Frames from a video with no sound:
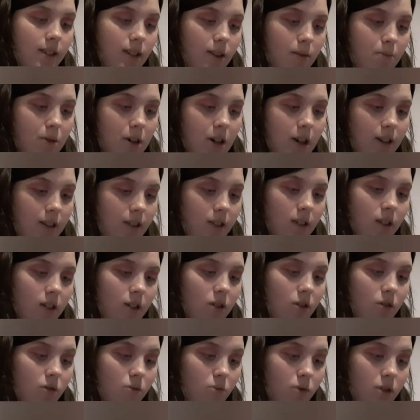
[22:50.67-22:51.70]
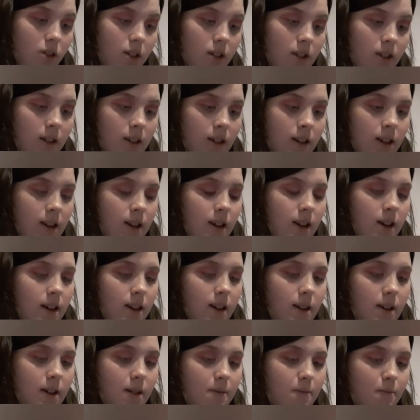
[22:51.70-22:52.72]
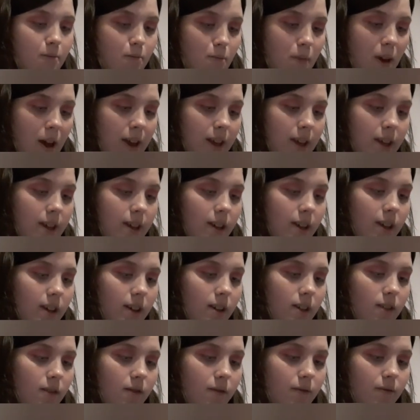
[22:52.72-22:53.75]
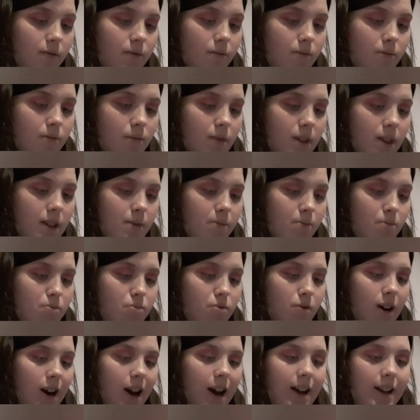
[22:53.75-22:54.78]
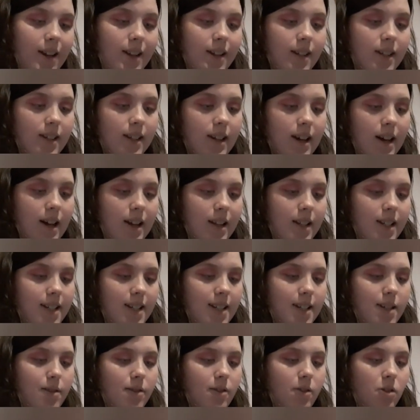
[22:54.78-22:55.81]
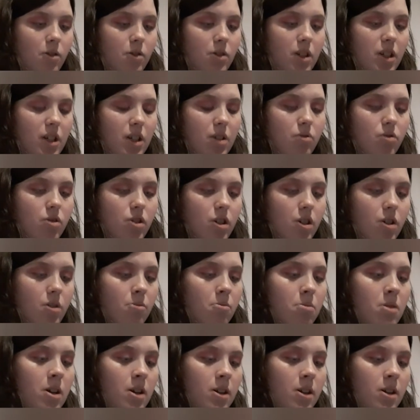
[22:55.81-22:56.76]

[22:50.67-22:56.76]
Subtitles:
a person who would make his brand and on YouTube.